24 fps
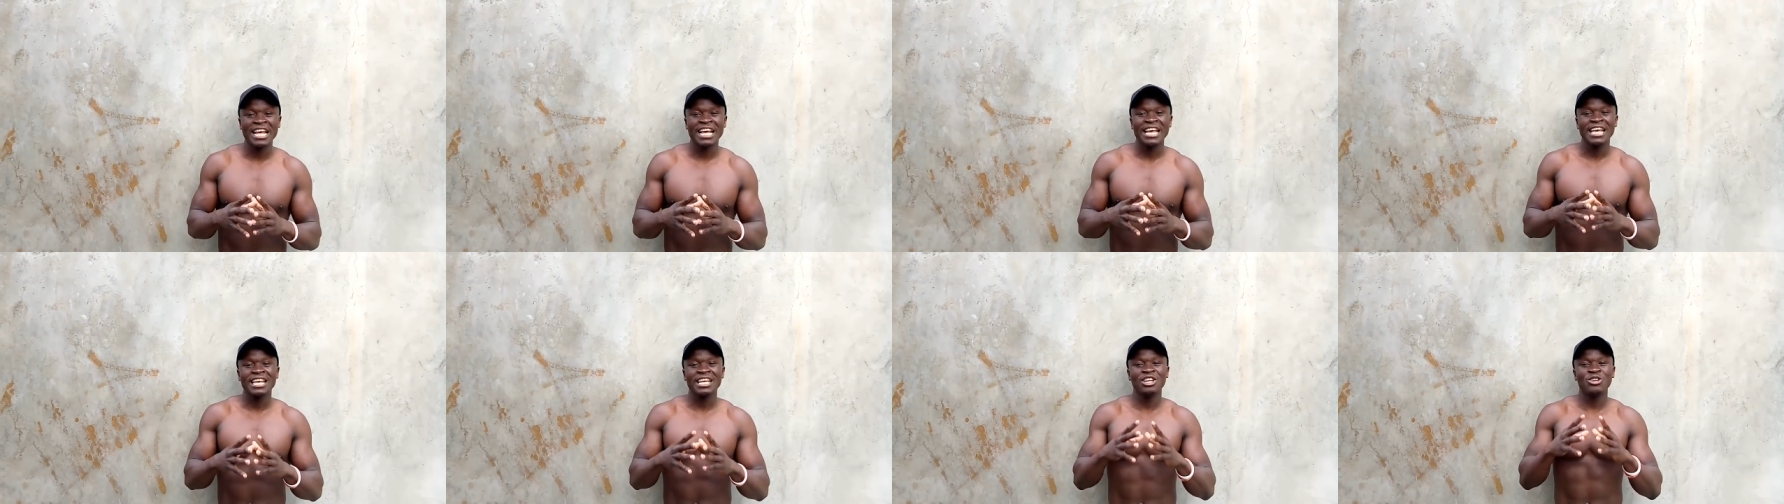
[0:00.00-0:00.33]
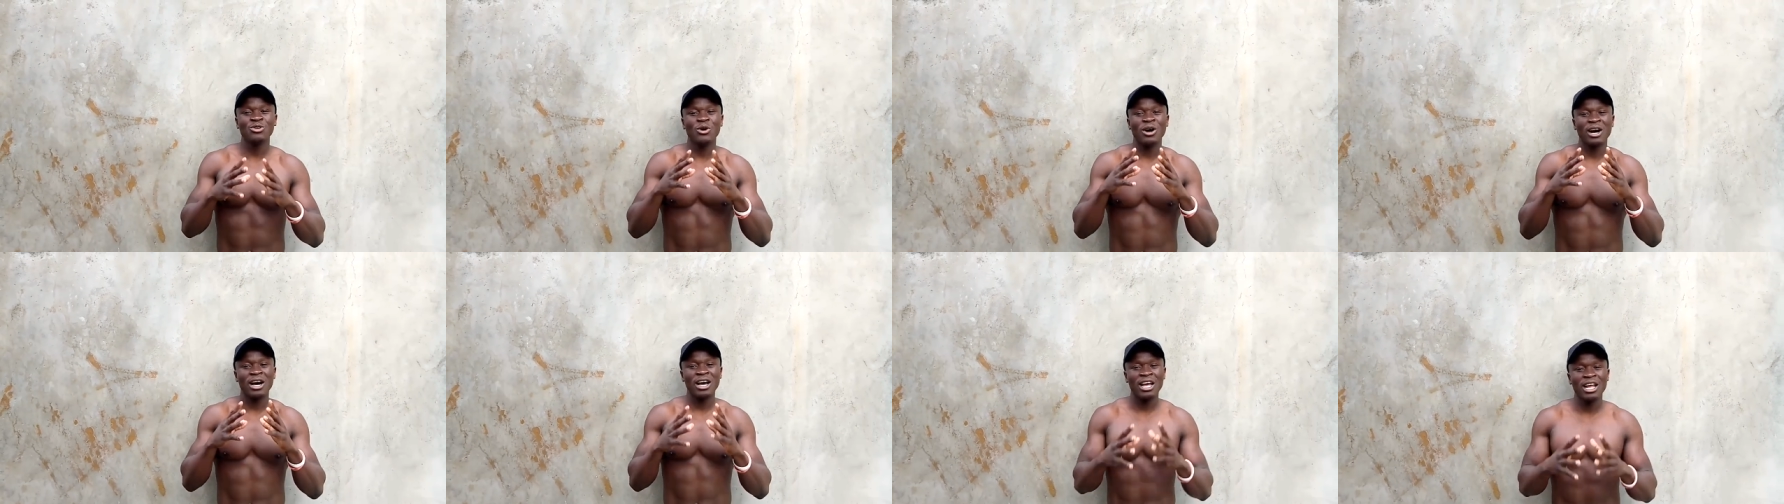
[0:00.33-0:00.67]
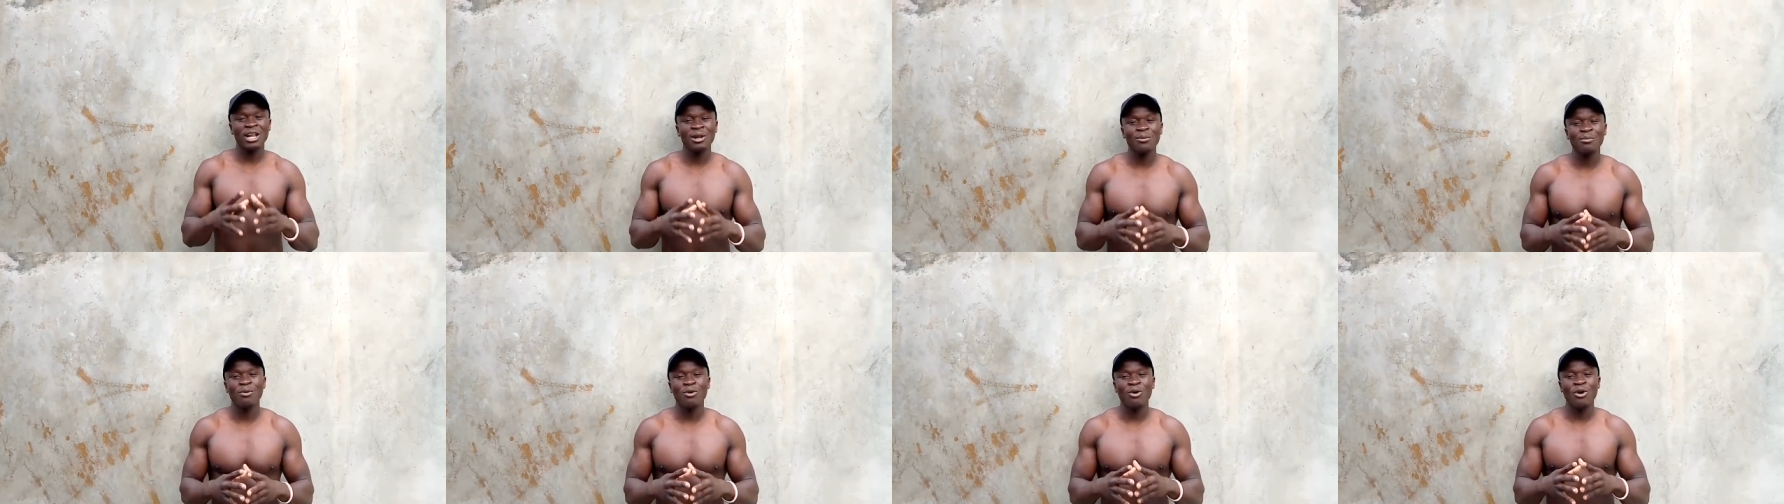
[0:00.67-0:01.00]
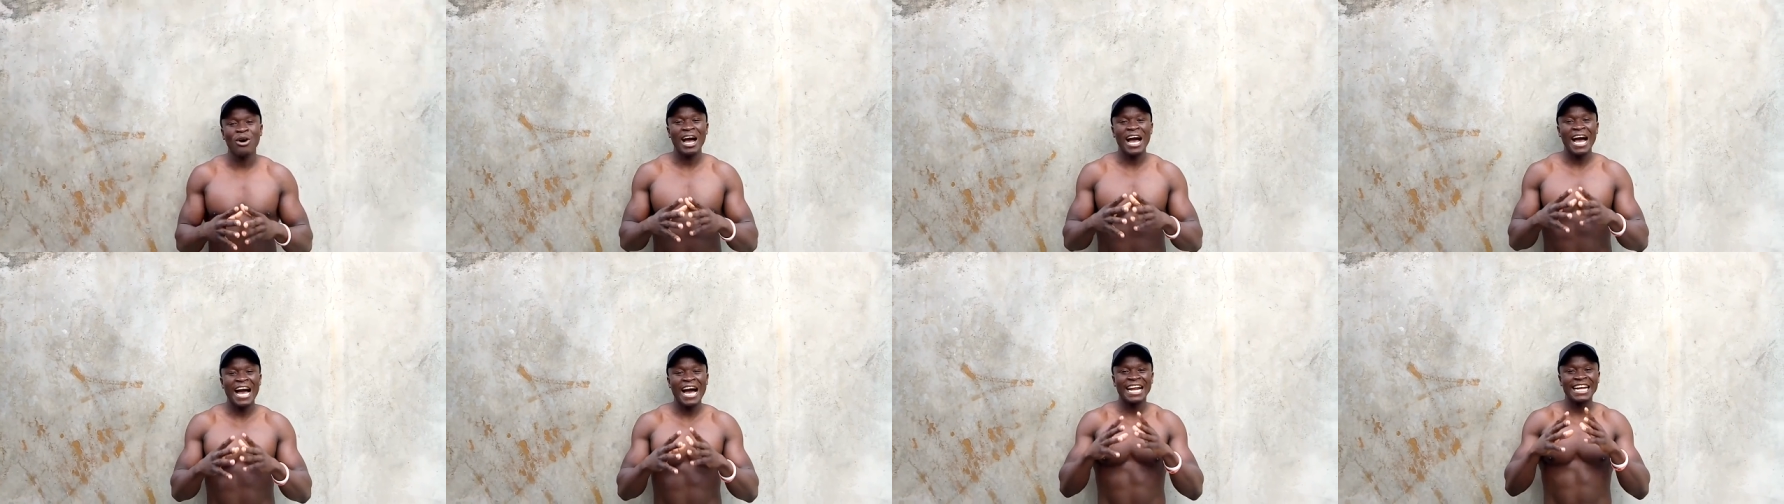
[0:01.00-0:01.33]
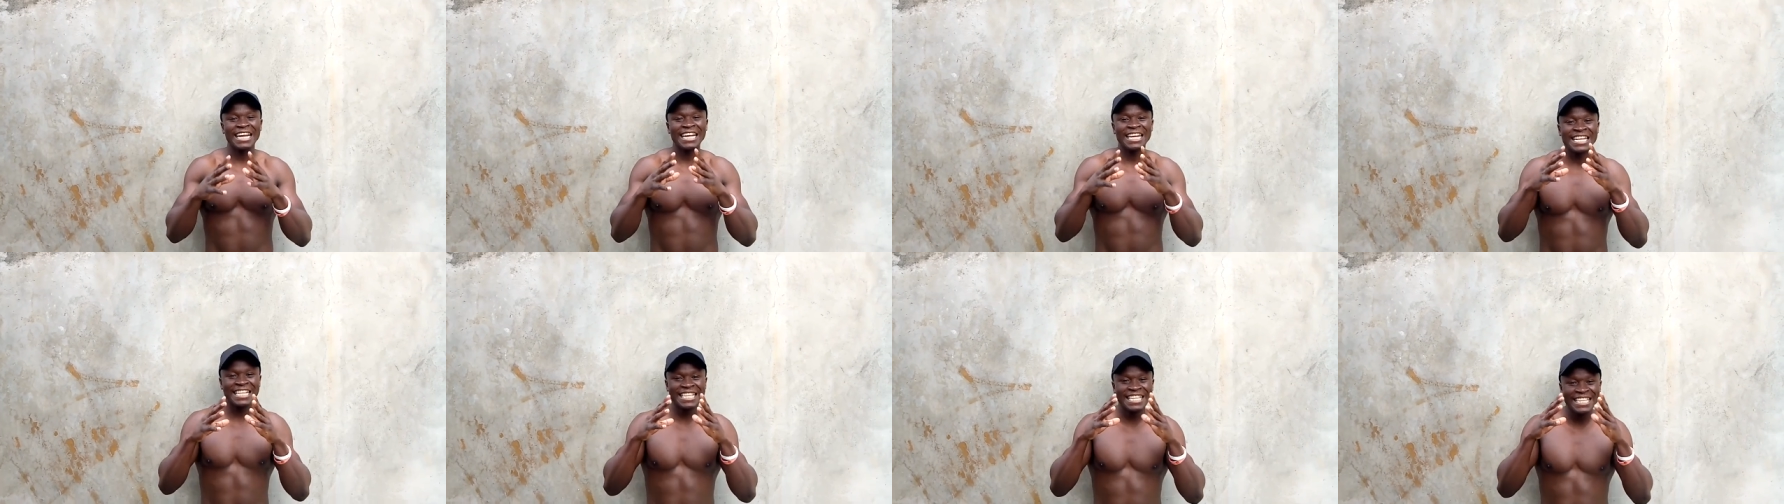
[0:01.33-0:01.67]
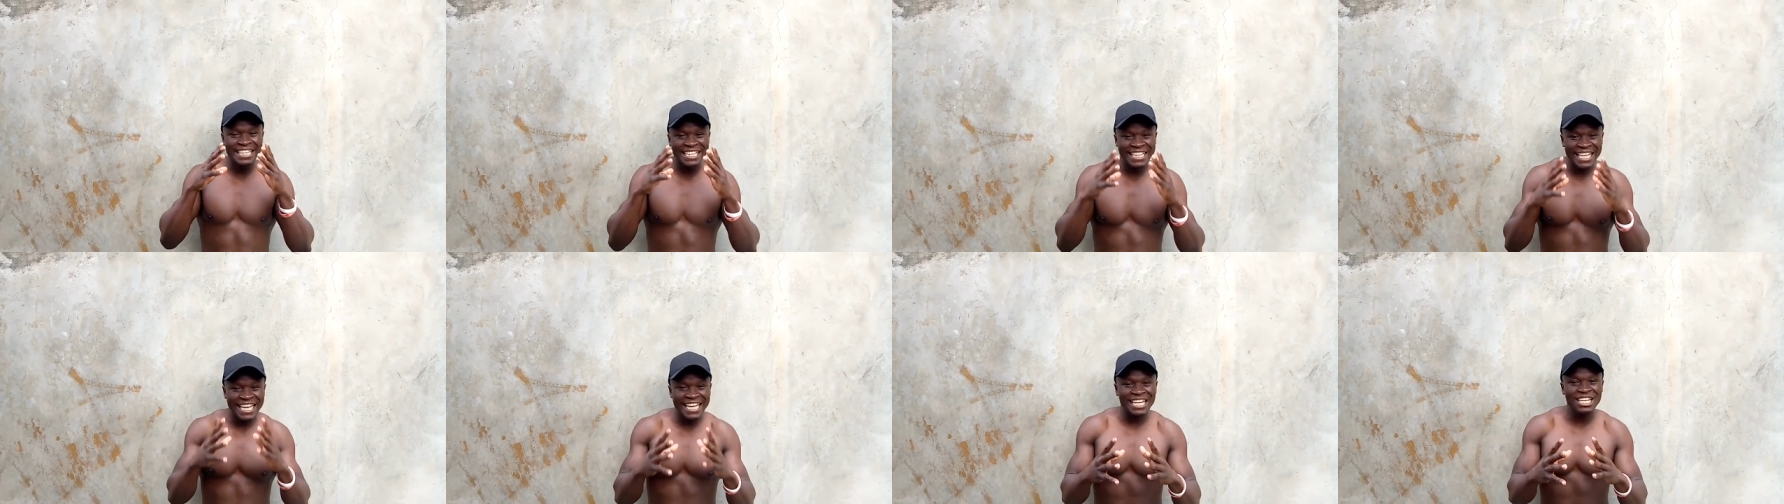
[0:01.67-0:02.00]
in your elbow and
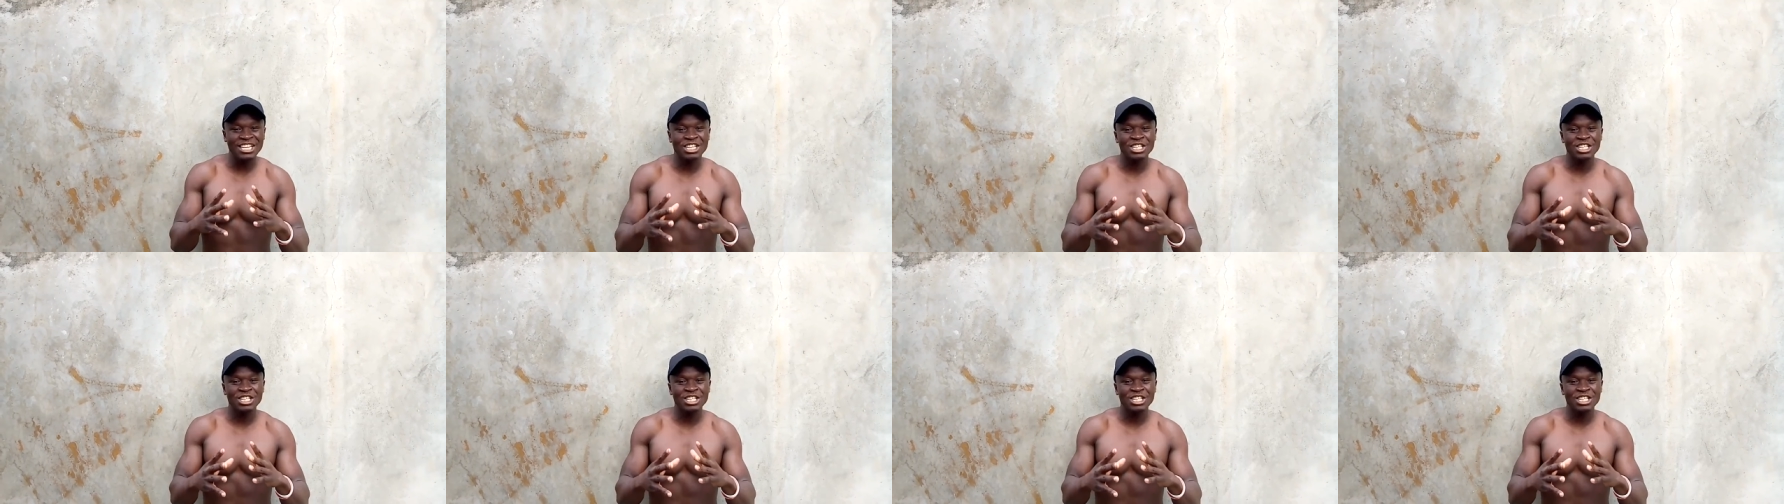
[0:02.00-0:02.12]
then